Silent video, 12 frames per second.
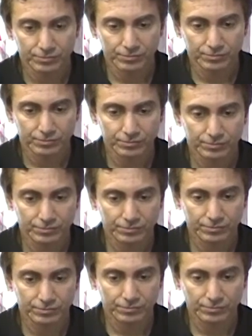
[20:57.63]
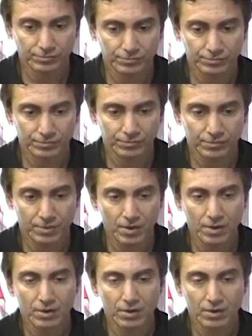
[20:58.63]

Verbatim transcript: of New Jersey.